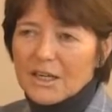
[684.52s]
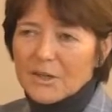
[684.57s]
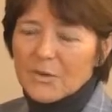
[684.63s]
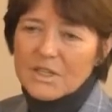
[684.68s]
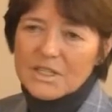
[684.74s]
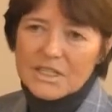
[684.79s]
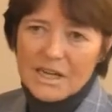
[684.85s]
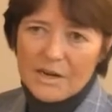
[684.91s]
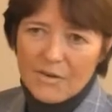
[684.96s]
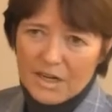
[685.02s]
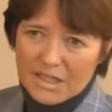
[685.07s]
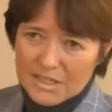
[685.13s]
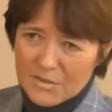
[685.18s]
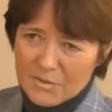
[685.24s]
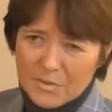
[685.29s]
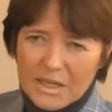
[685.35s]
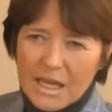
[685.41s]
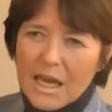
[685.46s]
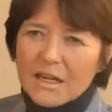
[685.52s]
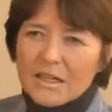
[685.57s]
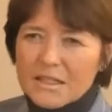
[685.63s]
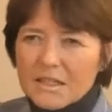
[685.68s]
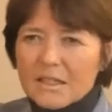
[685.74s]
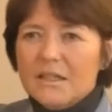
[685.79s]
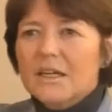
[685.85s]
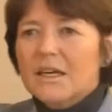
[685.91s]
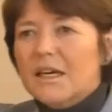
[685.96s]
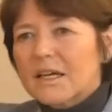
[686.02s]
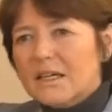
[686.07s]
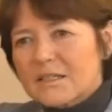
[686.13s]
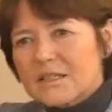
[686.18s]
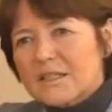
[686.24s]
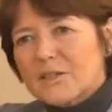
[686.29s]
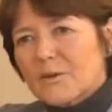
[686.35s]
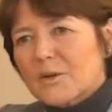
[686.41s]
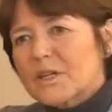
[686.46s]
increase in air access from Canada,
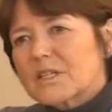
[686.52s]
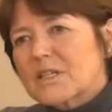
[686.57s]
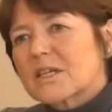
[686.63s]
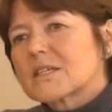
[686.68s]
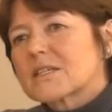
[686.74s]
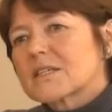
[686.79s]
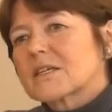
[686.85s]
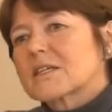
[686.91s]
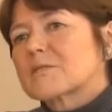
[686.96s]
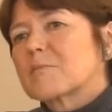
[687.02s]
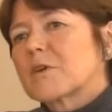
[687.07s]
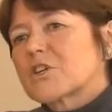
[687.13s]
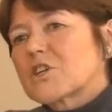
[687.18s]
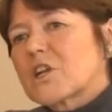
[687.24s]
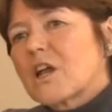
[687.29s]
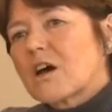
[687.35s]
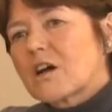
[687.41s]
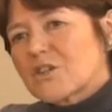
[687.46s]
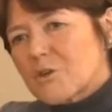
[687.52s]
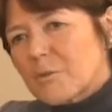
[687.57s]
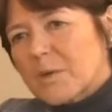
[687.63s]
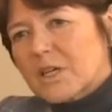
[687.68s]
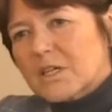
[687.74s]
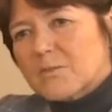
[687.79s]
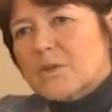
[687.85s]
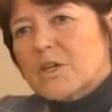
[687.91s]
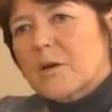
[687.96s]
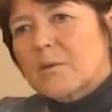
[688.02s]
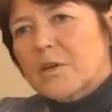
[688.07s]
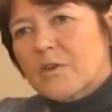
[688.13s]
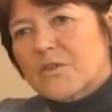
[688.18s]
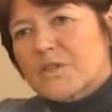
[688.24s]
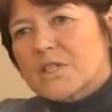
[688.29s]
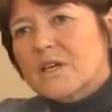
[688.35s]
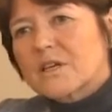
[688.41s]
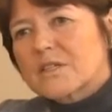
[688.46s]
it's it's much larger because we're coming
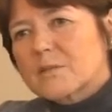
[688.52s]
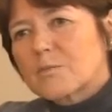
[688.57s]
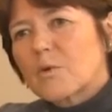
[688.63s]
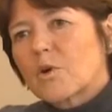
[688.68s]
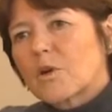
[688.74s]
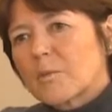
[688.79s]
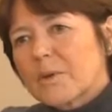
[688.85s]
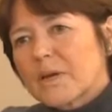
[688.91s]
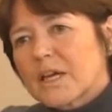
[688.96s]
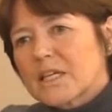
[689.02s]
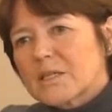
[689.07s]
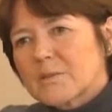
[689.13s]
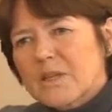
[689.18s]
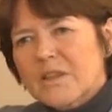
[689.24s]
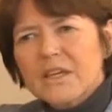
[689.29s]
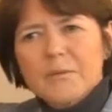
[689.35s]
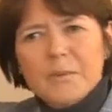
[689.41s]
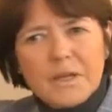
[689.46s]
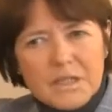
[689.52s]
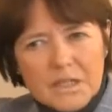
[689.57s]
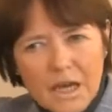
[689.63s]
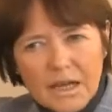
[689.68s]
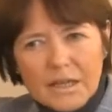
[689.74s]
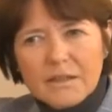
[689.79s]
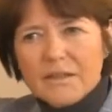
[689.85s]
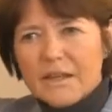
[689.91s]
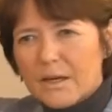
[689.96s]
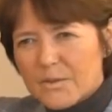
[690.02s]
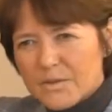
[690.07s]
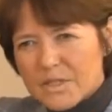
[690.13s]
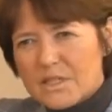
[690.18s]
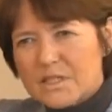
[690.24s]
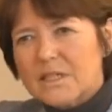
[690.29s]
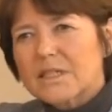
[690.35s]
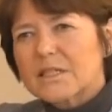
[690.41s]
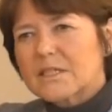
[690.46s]
up with a smaller base. We think about
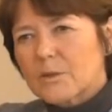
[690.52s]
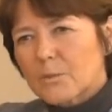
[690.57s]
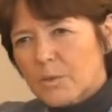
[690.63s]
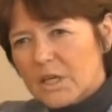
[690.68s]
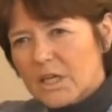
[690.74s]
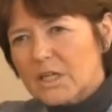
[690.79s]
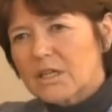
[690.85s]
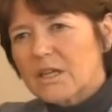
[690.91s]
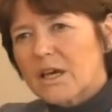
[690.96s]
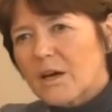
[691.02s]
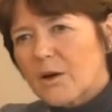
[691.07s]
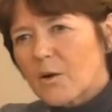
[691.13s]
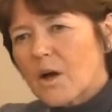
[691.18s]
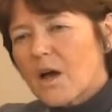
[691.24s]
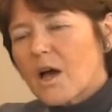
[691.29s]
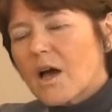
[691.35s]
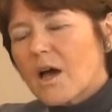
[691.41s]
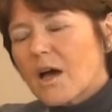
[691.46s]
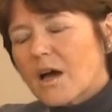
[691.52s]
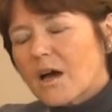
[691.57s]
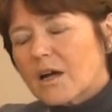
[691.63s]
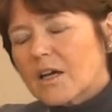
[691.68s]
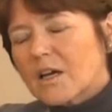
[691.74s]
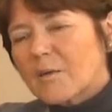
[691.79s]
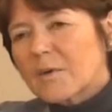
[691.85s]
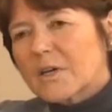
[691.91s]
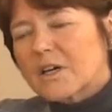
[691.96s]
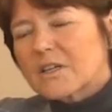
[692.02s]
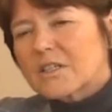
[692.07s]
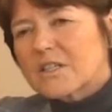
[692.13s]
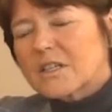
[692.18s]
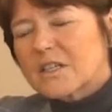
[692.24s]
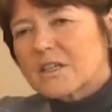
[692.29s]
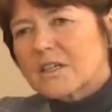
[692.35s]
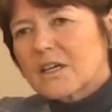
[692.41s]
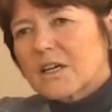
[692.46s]
9,000 seats a week now coming
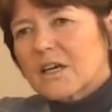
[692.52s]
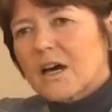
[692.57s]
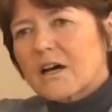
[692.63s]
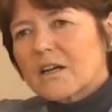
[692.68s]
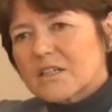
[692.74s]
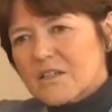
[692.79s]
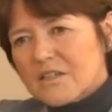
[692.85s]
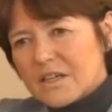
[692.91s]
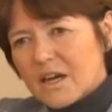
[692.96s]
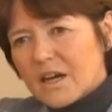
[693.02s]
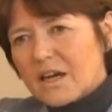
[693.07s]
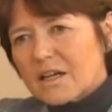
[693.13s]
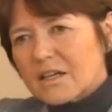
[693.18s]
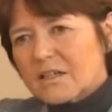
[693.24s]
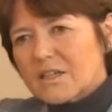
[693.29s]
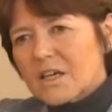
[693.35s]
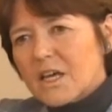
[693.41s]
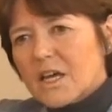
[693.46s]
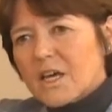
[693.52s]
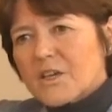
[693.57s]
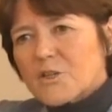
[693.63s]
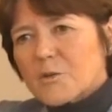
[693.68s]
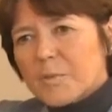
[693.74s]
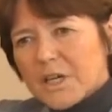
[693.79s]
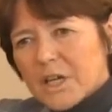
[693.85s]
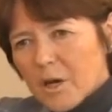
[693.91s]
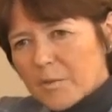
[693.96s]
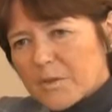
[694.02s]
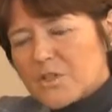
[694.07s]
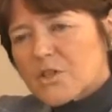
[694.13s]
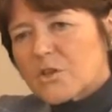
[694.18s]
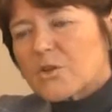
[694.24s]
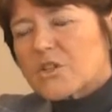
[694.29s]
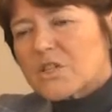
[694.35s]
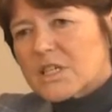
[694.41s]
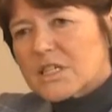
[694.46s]
onto the island. So big
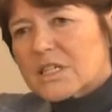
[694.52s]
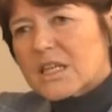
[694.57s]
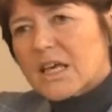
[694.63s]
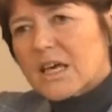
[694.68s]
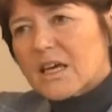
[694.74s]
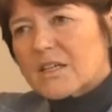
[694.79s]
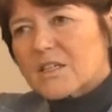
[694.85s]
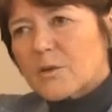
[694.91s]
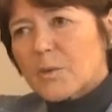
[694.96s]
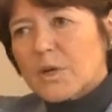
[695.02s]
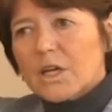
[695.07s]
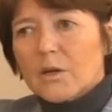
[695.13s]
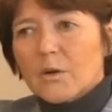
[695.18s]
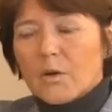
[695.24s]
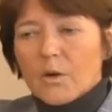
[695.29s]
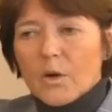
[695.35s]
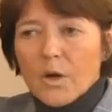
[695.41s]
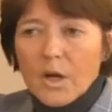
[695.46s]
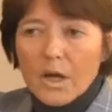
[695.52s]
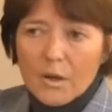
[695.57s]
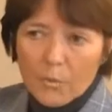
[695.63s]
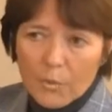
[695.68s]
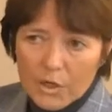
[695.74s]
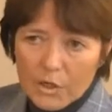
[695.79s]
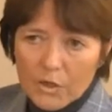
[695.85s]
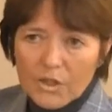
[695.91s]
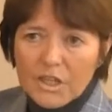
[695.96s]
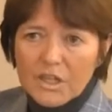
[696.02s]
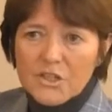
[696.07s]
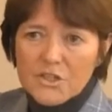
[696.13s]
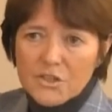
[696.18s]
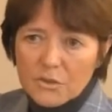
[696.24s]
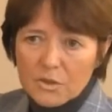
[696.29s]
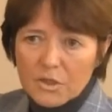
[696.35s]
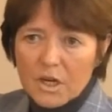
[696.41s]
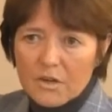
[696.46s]
opportunities there. So we're looking
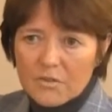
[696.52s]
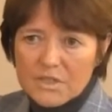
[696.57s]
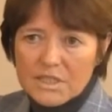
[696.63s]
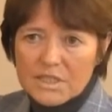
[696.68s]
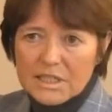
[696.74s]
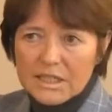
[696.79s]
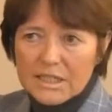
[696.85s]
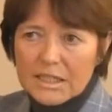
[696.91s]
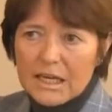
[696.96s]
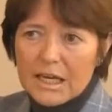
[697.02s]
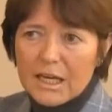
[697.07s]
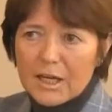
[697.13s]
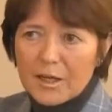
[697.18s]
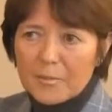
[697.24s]
to obviously